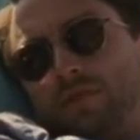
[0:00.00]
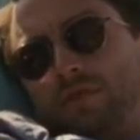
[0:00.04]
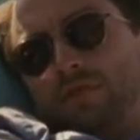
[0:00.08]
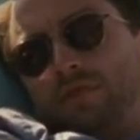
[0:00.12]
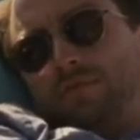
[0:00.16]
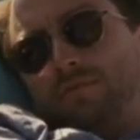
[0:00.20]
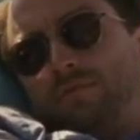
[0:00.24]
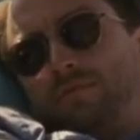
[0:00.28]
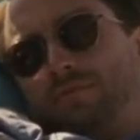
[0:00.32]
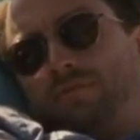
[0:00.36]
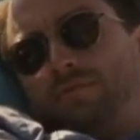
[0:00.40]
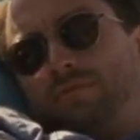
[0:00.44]

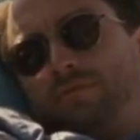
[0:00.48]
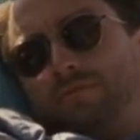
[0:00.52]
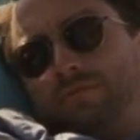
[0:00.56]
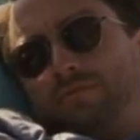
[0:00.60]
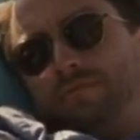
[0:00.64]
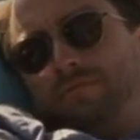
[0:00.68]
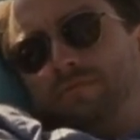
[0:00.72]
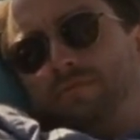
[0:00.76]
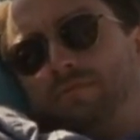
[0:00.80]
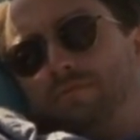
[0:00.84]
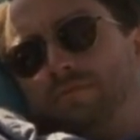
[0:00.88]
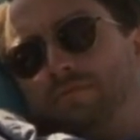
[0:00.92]
talk
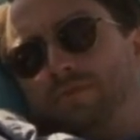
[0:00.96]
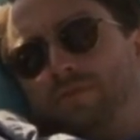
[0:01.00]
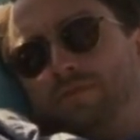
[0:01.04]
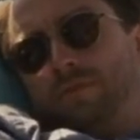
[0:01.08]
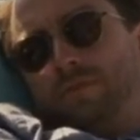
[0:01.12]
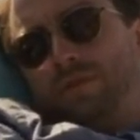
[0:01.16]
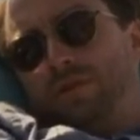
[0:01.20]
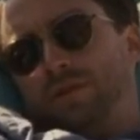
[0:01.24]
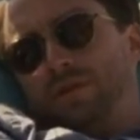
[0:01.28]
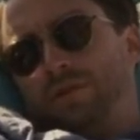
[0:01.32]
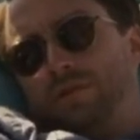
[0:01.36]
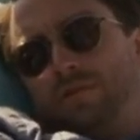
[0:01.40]

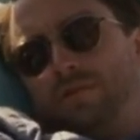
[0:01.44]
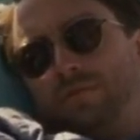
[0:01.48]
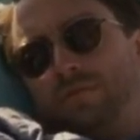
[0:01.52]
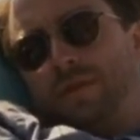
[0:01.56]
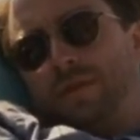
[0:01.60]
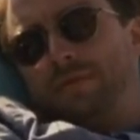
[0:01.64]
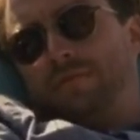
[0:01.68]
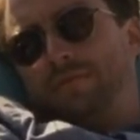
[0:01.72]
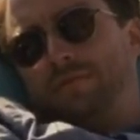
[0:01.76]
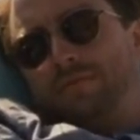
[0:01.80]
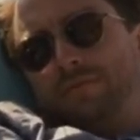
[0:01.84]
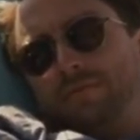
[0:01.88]
to each
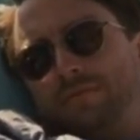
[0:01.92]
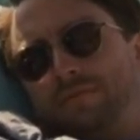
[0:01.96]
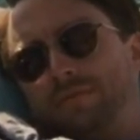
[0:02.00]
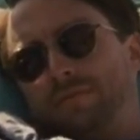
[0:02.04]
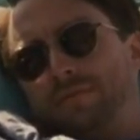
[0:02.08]
other about